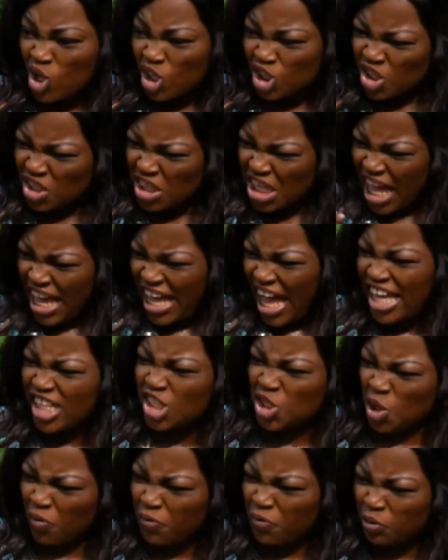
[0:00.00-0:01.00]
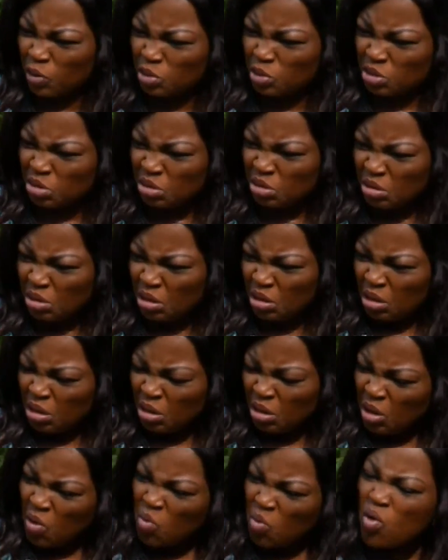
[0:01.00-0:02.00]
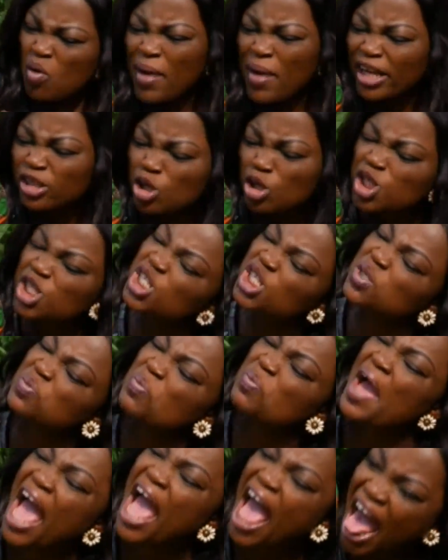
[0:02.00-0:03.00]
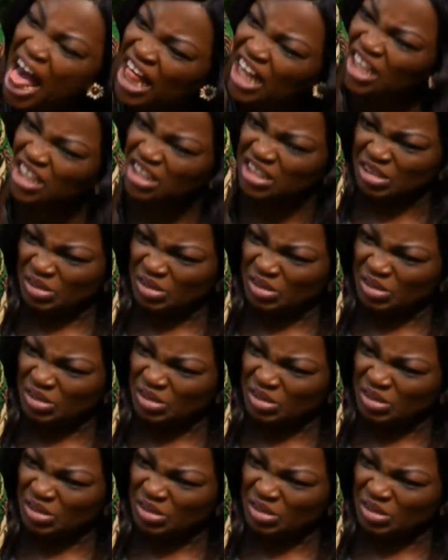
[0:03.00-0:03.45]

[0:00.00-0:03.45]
do you think I can eat your food? Woman, you smell!